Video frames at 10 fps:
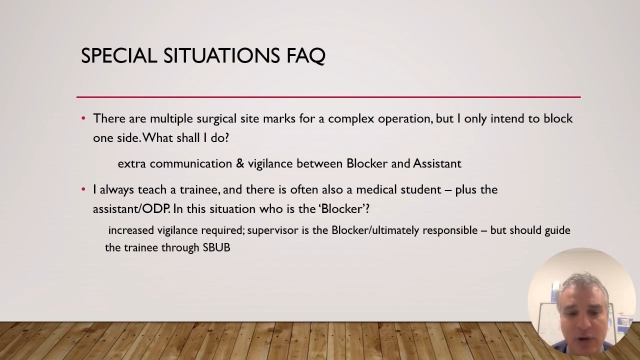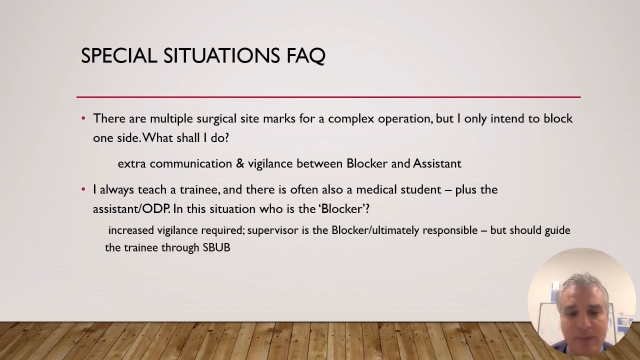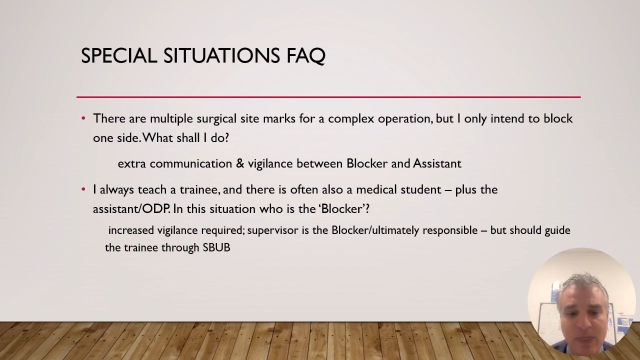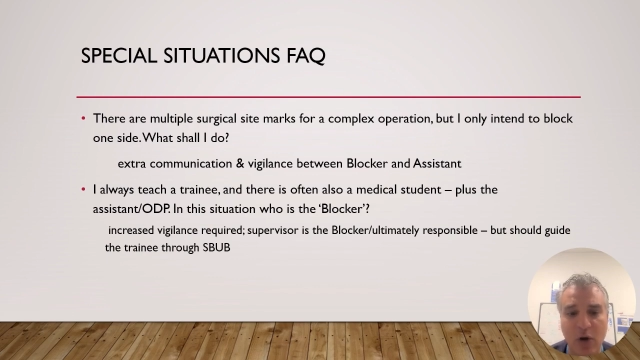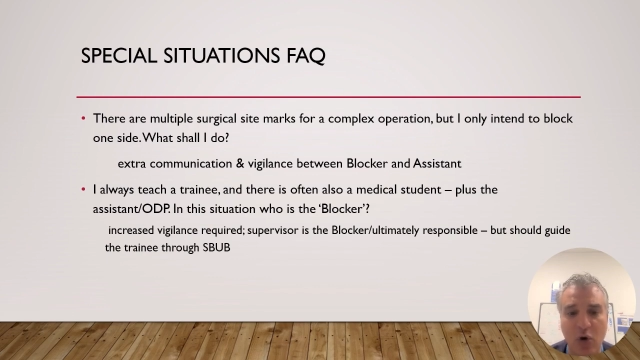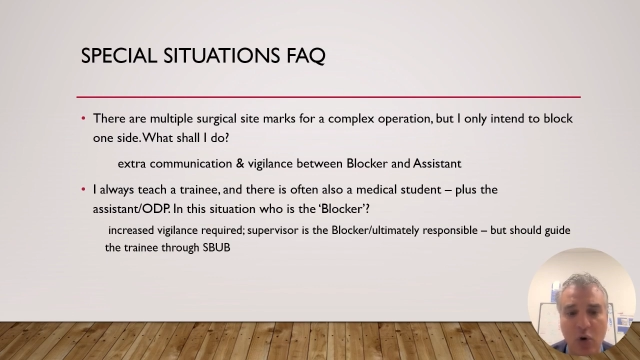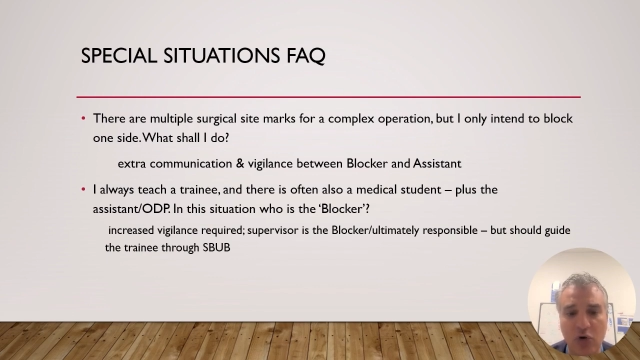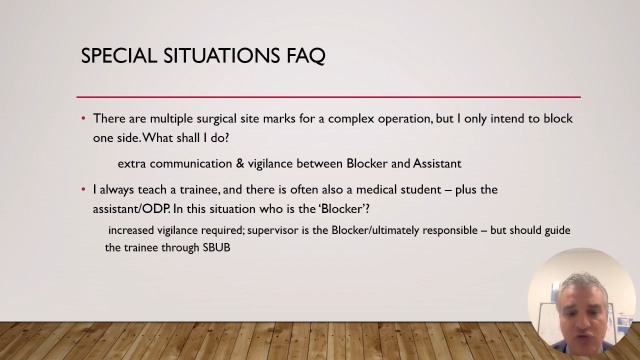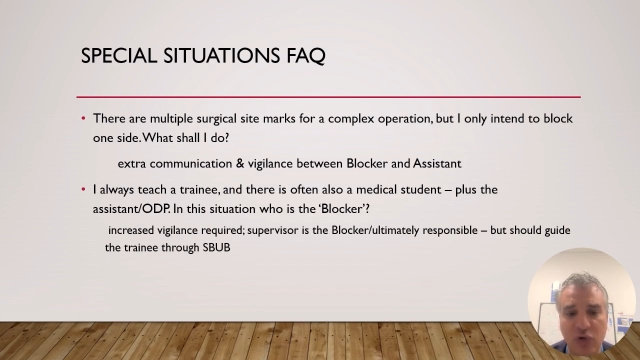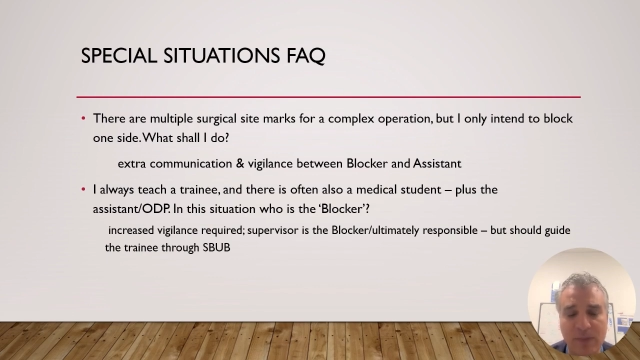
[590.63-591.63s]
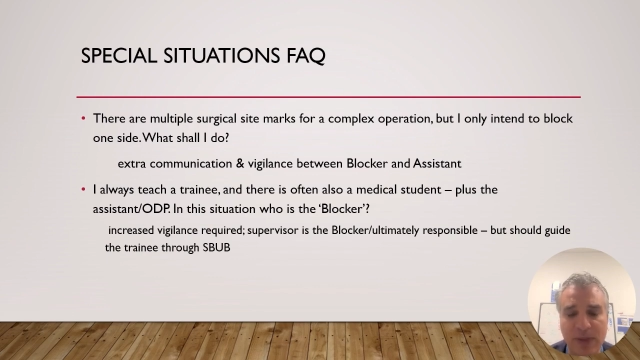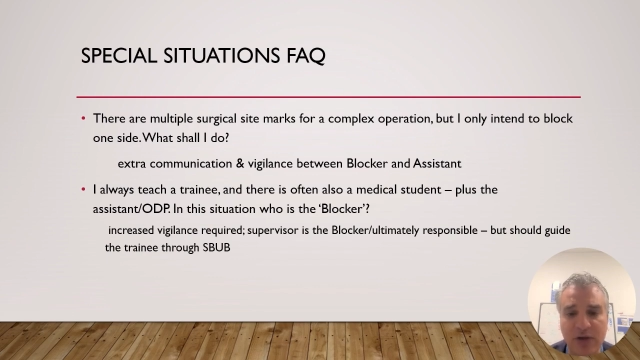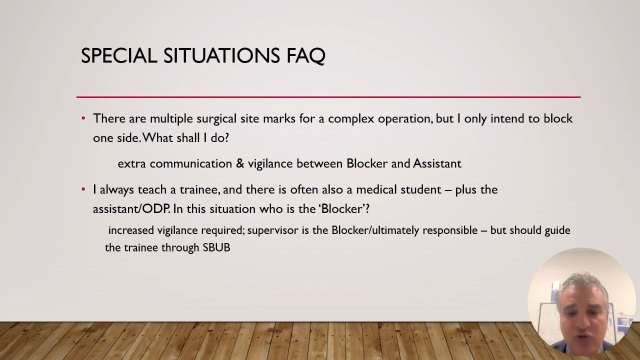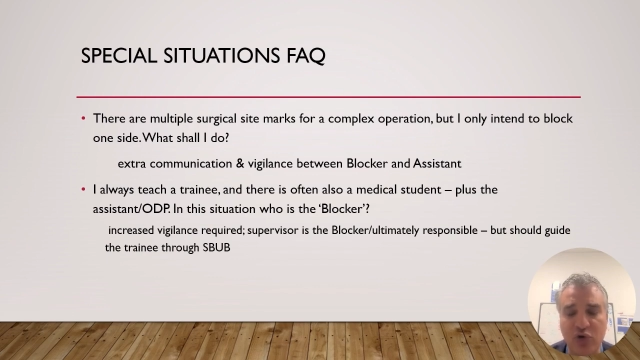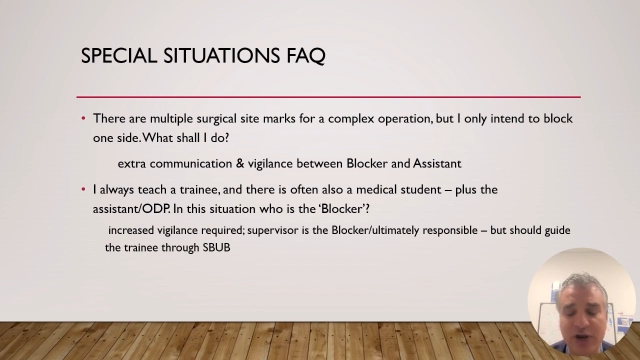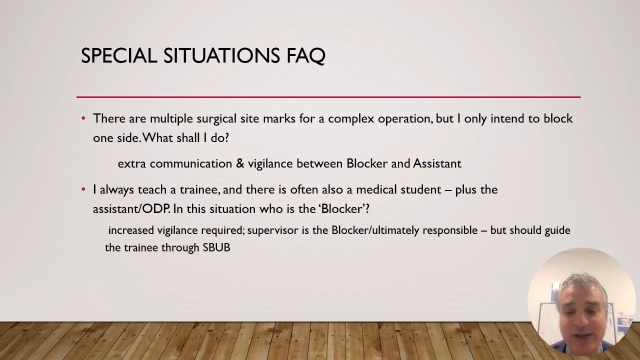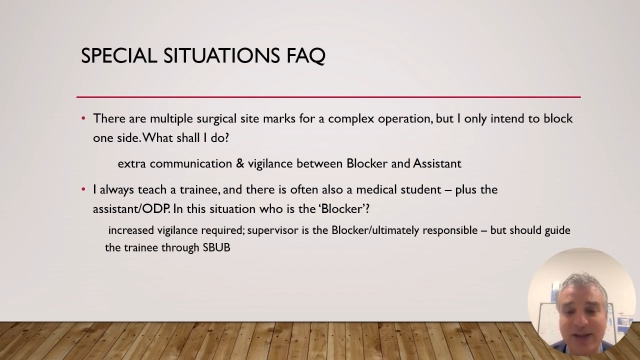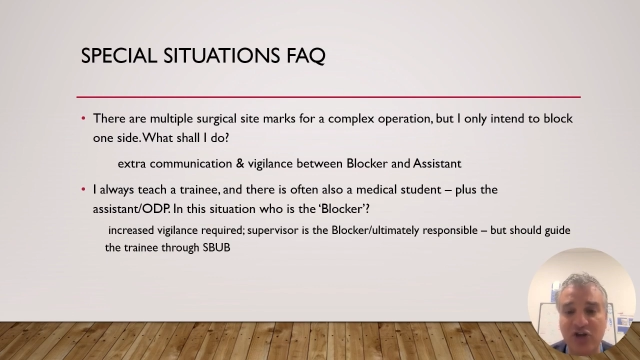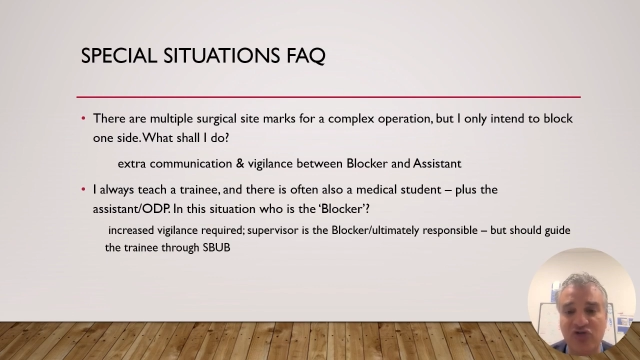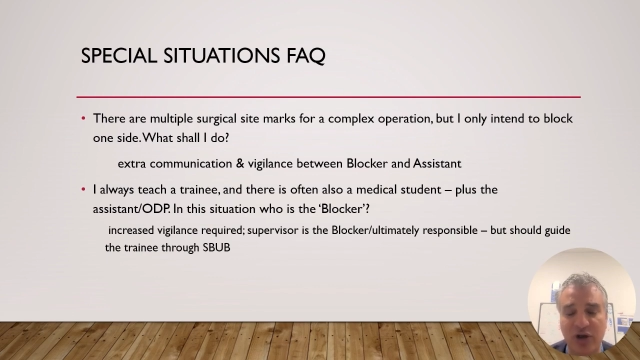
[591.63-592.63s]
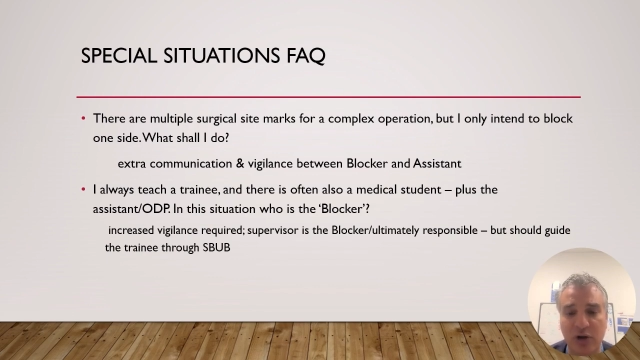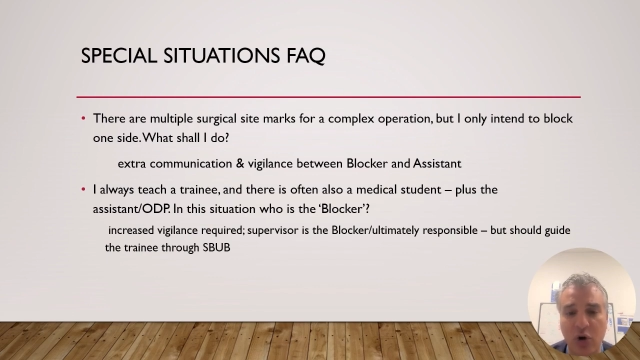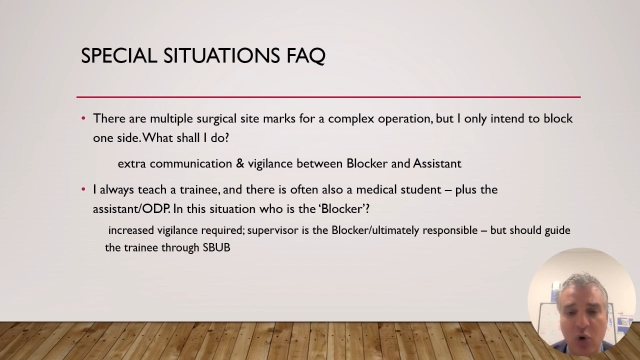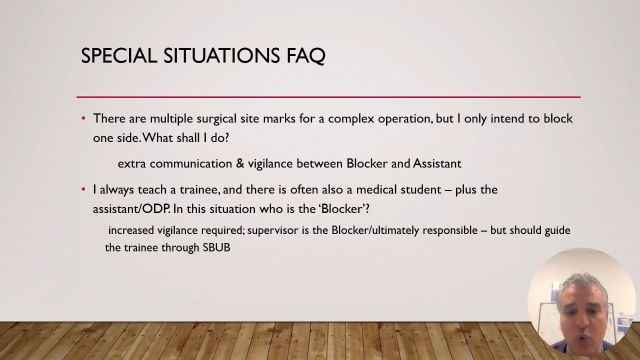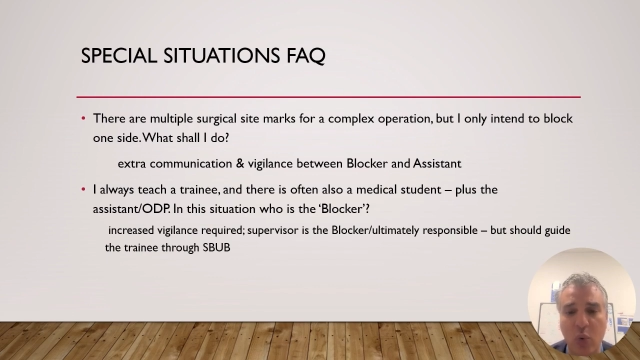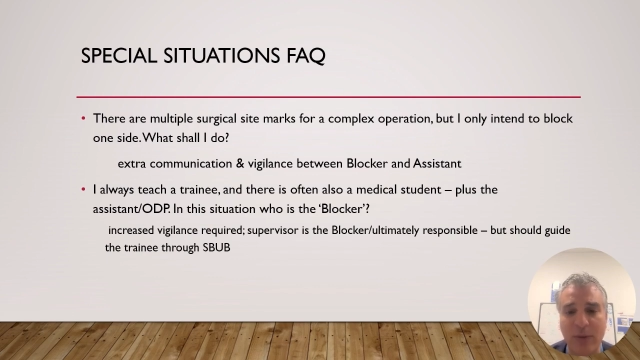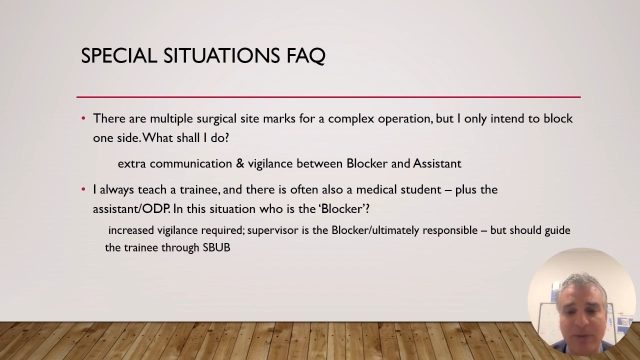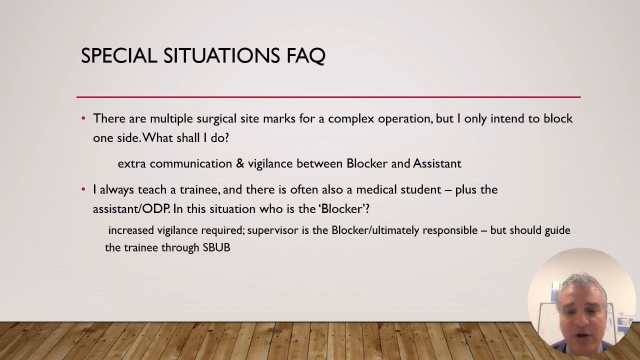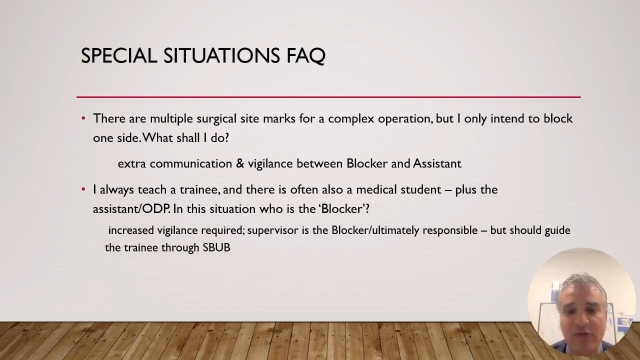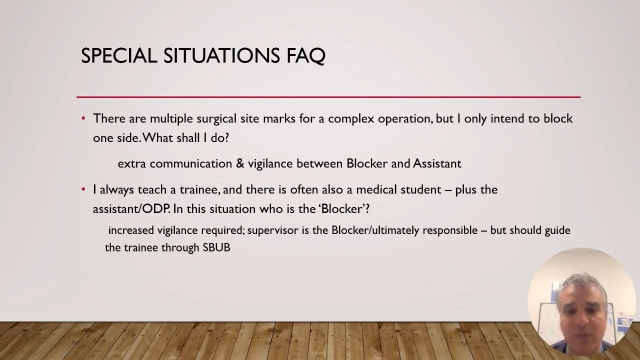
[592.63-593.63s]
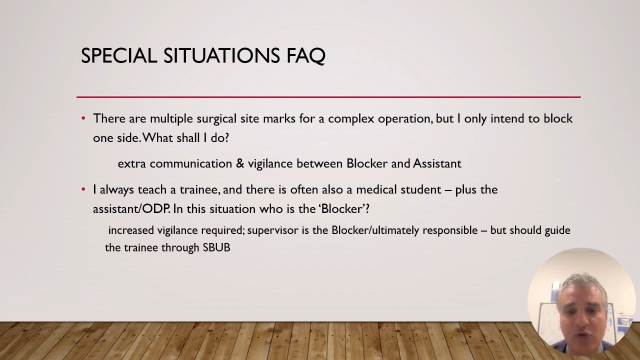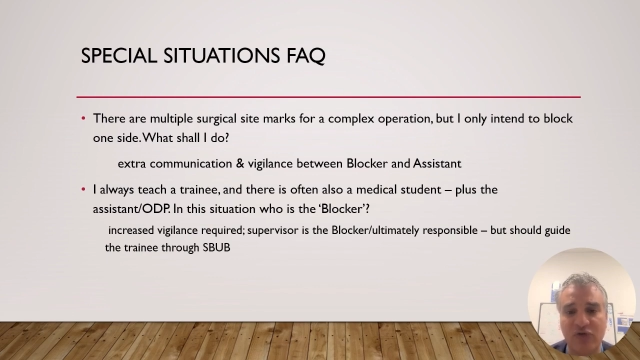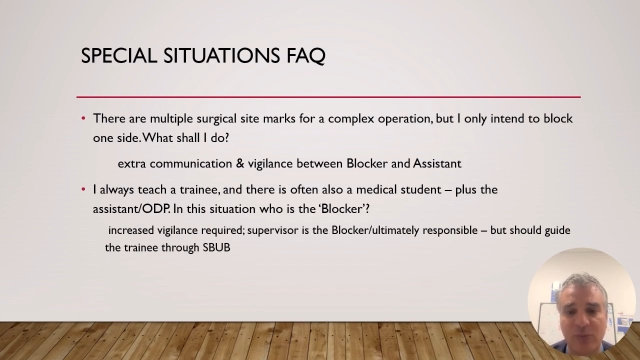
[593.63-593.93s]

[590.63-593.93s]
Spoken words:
Also, during teaching, who will be responsible,